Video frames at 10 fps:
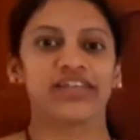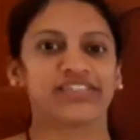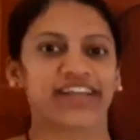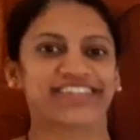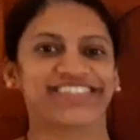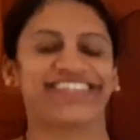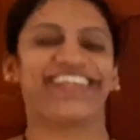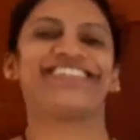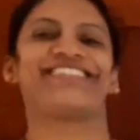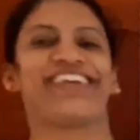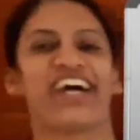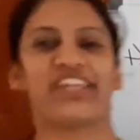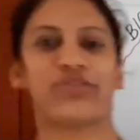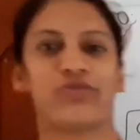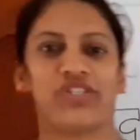succinate
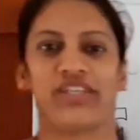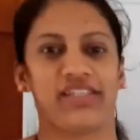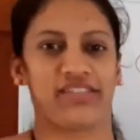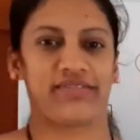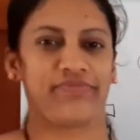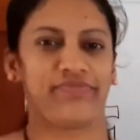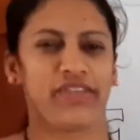dehydrogenase.